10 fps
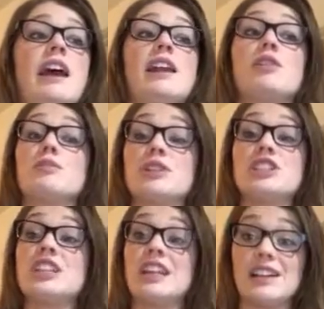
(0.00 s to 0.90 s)
and I would
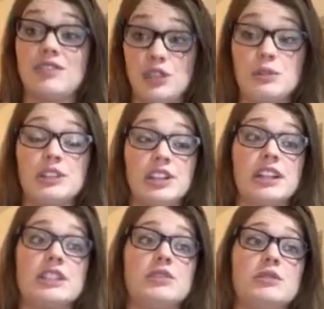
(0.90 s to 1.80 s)
appreciate if you would
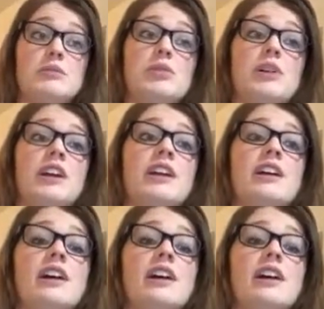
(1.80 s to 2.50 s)
look into it more.